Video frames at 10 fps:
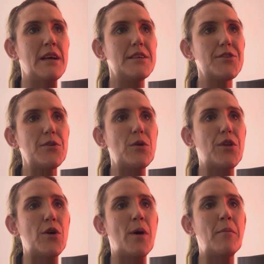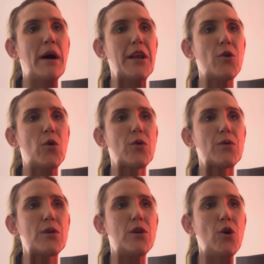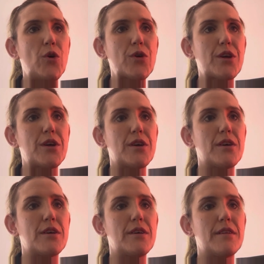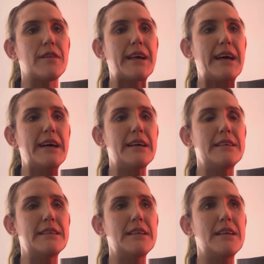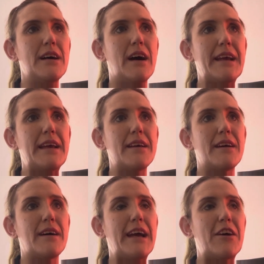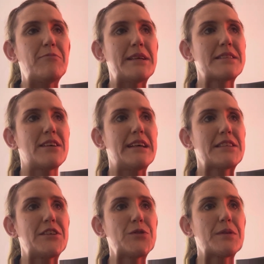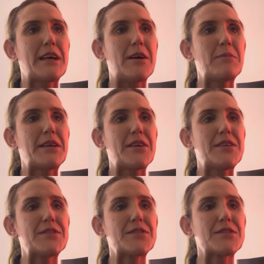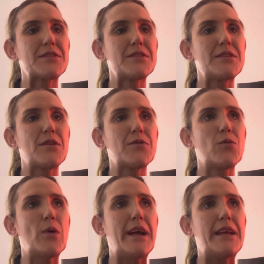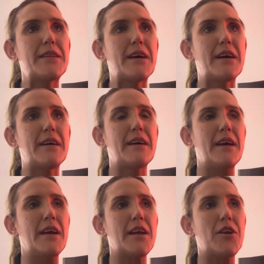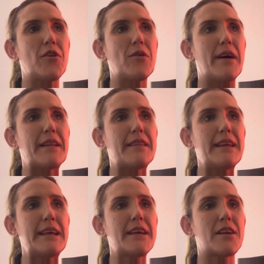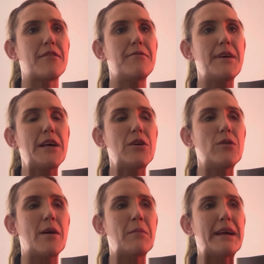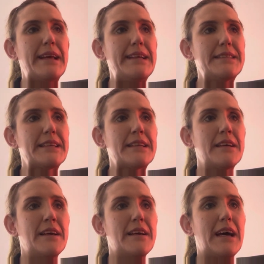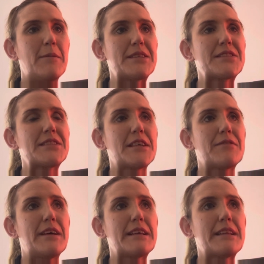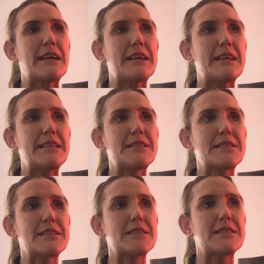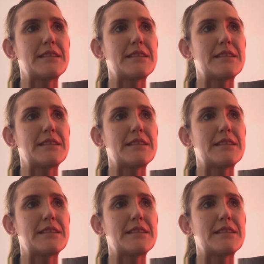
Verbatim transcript: so although i might not look that I I have been diagnosed with that because of the way that you know I think and I feel and my eating habits and stuff like that is